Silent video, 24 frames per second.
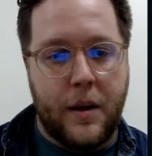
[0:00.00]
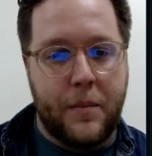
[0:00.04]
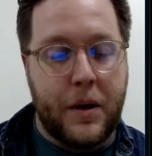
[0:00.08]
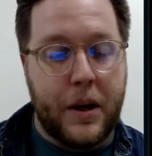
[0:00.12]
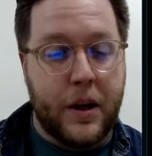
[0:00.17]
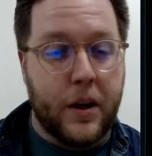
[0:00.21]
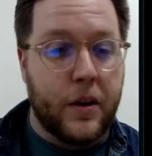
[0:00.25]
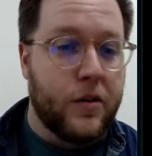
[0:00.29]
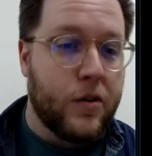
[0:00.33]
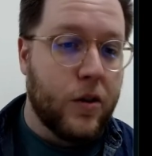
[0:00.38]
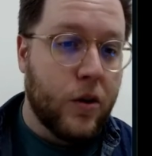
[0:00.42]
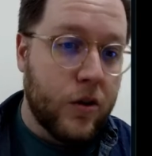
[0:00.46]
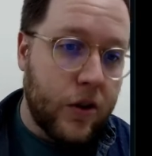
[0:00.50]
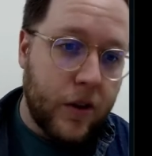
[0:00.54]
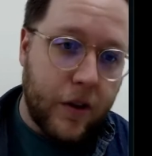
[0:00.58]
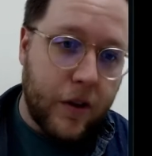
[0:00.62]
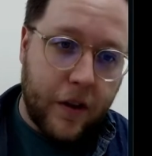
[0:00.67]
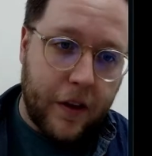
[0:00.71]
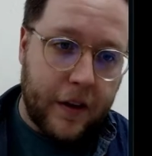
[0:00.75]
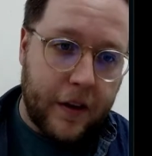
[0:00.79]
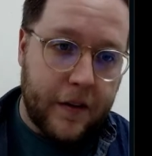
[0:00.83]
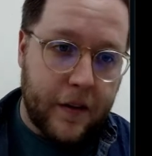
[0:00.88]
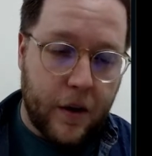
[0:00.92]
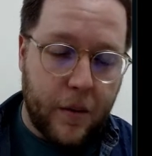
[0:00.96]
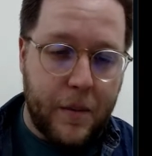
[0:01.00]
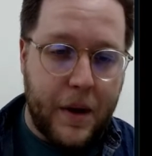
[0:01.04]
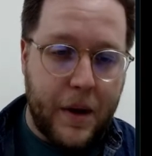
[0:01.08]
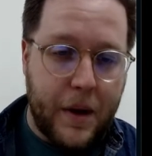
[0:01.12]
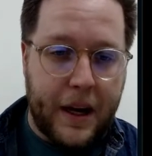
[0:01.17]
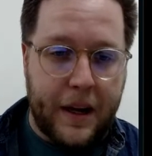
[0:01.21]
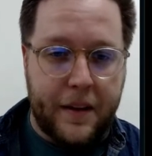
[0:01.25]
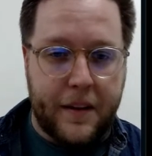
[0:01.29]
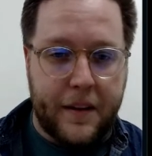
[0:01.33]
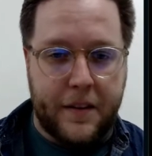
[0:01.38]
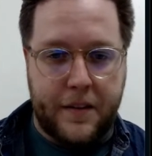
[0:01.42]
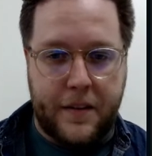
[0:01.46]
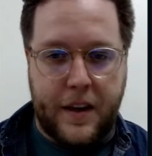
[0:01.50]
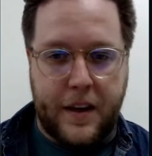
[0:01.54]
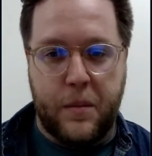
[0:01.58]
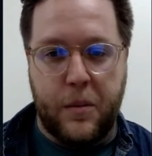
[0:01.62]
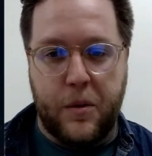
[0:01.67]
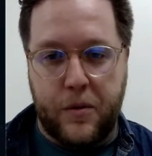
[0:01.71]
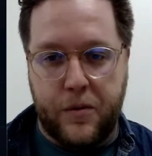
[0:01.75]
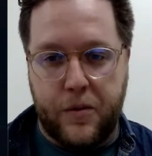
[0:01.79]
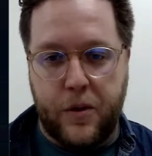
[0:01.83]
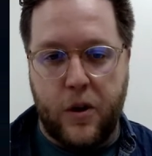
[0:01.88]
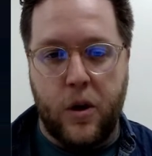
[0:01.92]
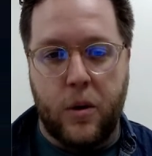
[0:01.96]
because those are the things that are making the
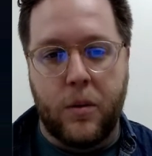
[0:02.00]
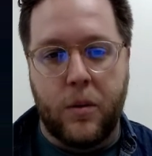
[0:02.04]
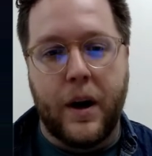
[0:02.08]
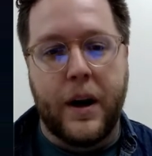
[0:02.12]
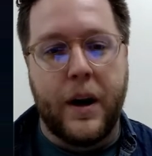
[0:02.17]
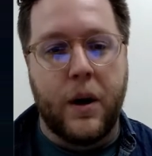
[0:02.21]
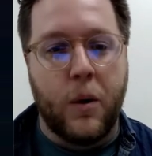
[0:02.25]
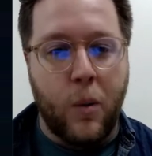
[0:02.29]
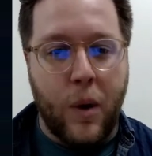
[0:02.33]
stable foam, right?